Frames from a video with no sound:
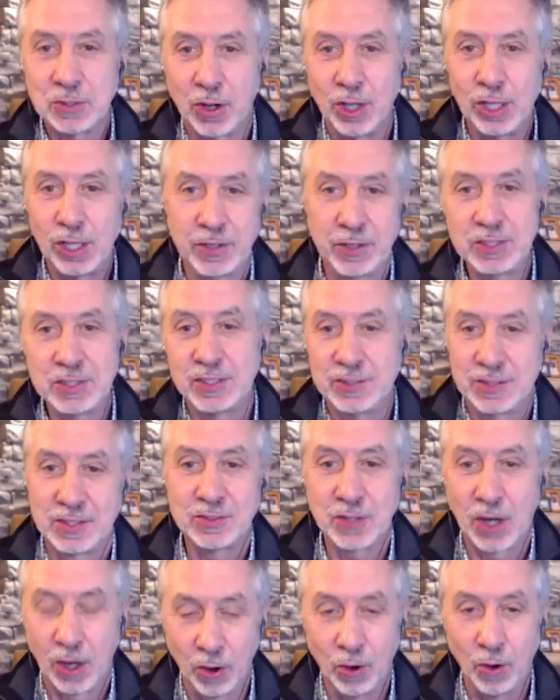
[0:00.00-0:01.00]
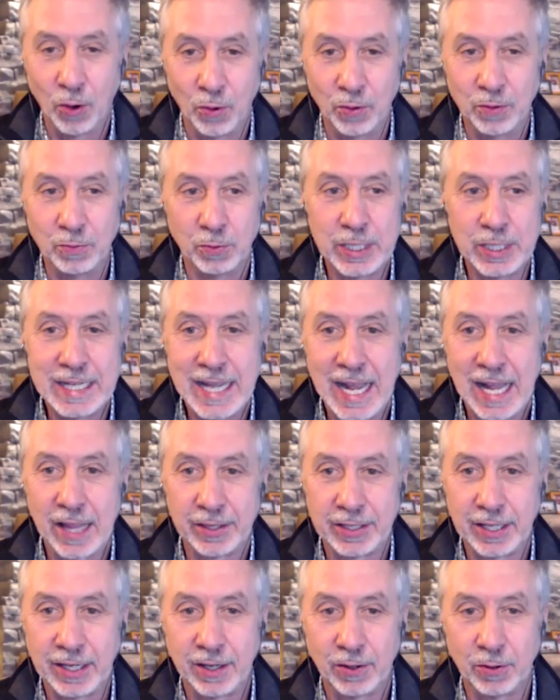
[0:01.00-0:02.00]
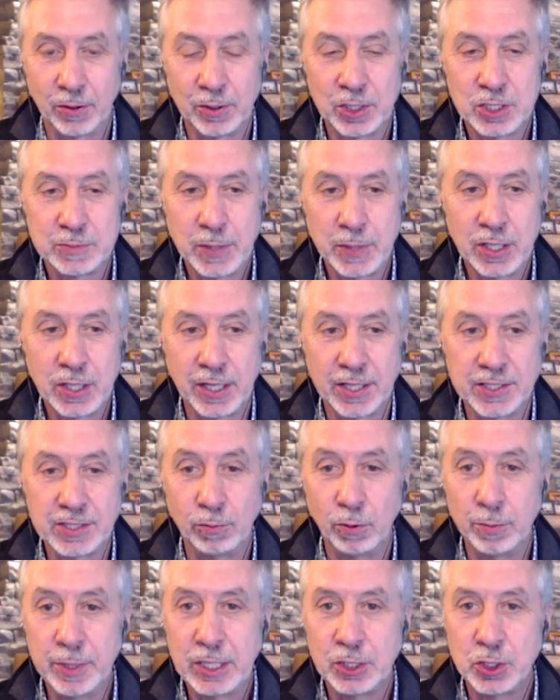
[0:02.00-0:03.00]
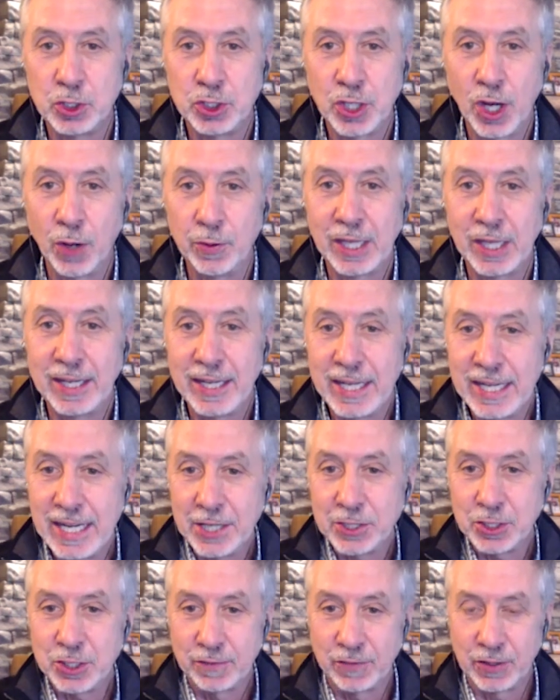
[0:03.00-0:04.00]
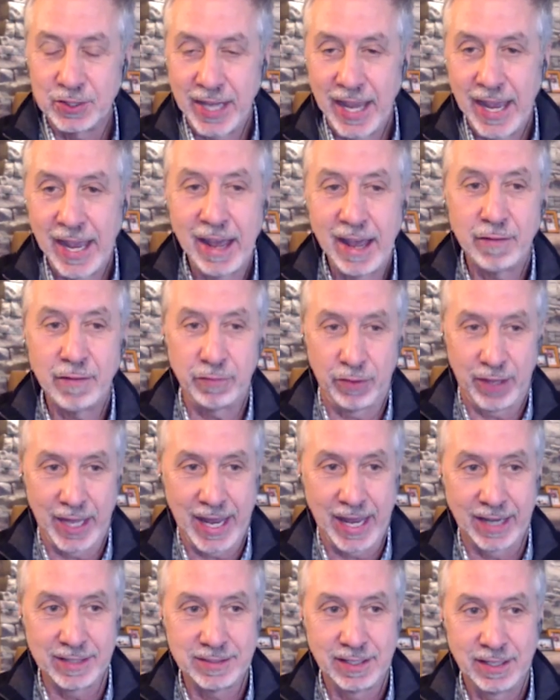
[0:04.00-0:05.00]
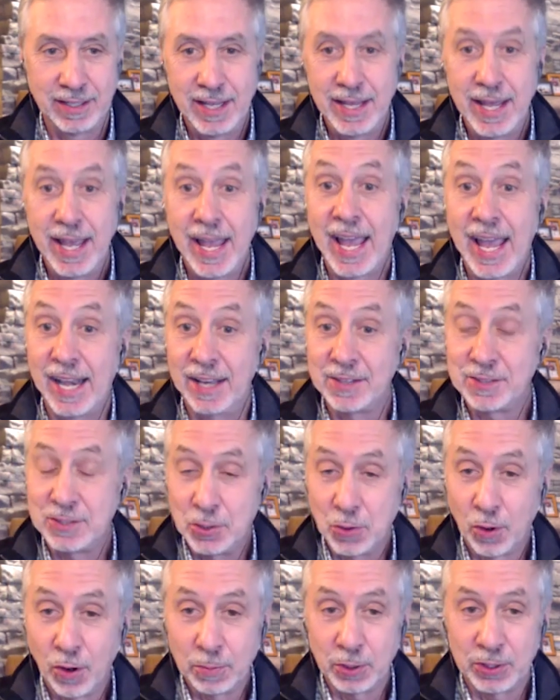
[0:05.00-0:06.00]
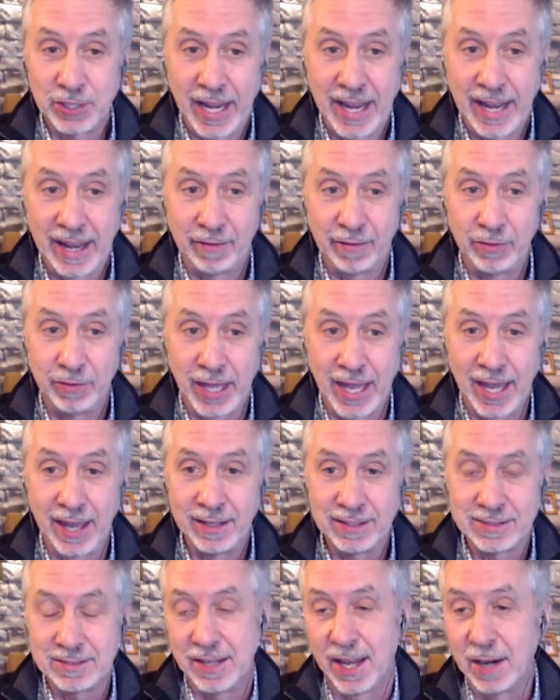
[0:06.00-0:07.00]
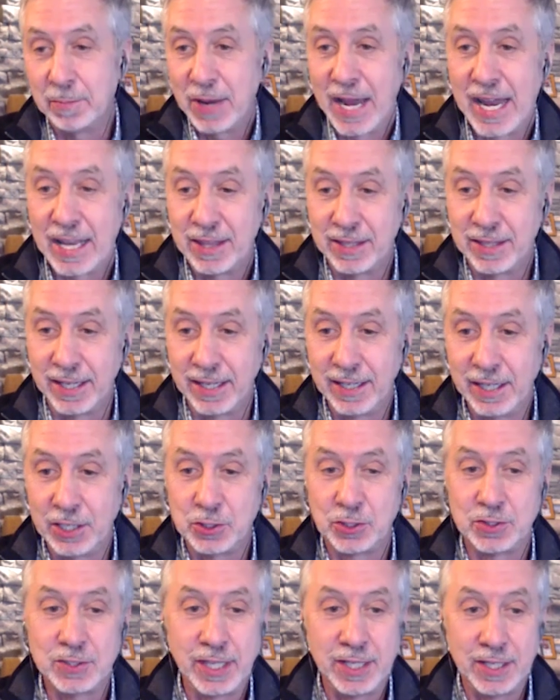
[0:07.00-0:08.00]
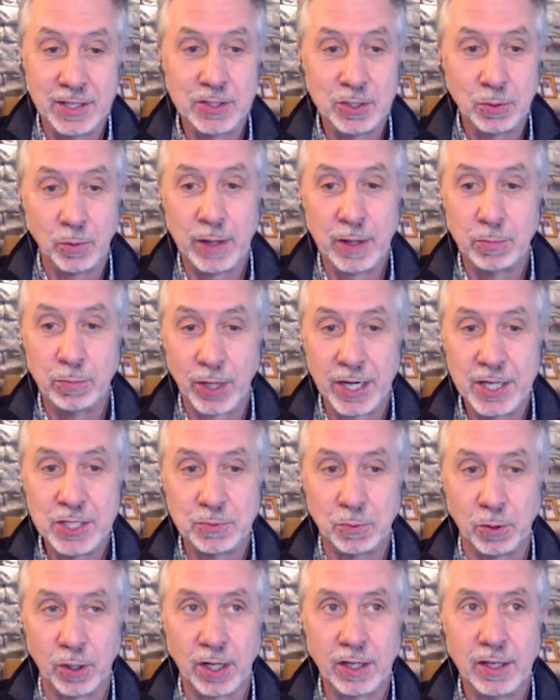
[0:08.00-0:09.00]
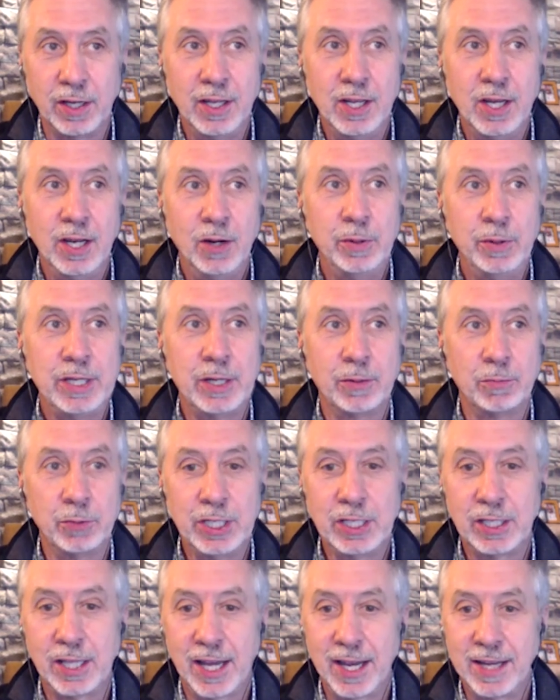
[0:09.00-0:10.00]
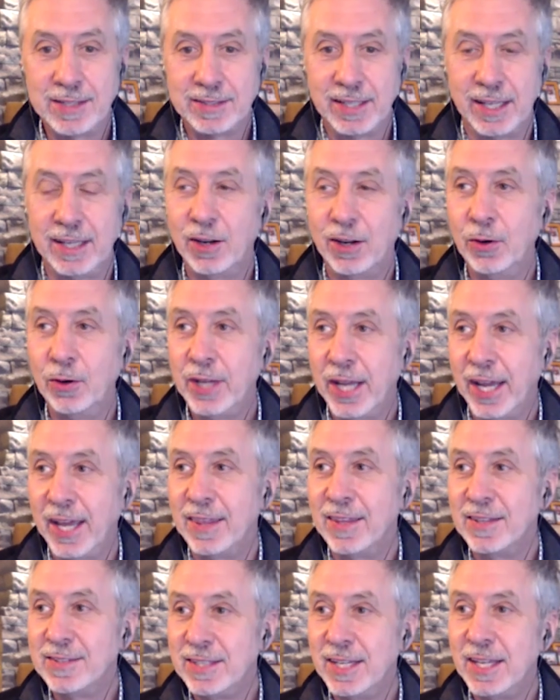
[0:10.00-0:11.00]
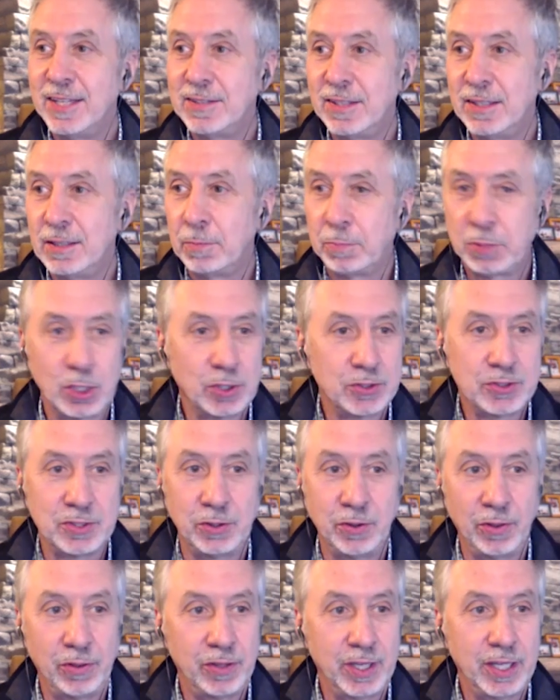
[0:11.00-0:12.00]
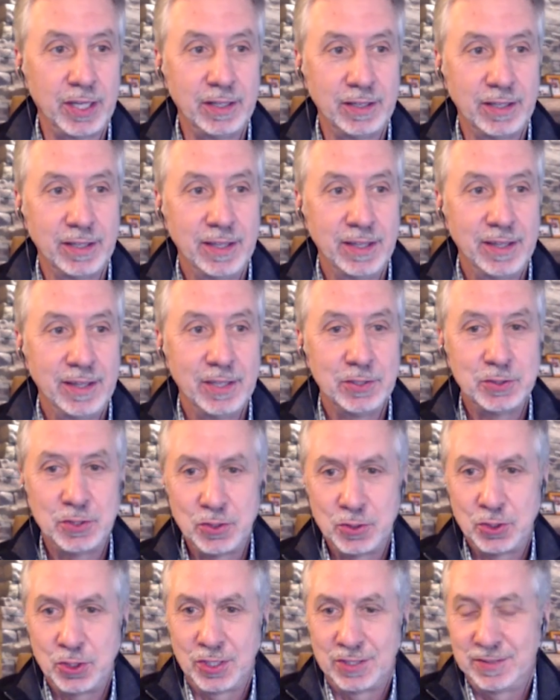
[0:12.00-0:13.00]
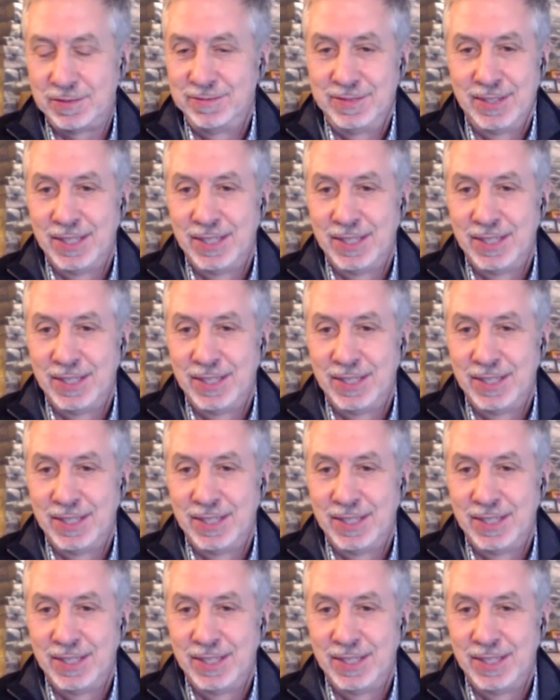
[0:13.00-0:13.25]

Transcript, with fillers: all of us because it's our own reality and our own experience. And when we can show that each of us have that, and it's normal to have that, it's not a bad thing. It just is the way brains work. We can realize that, okay, this isn't a personal thing. This is just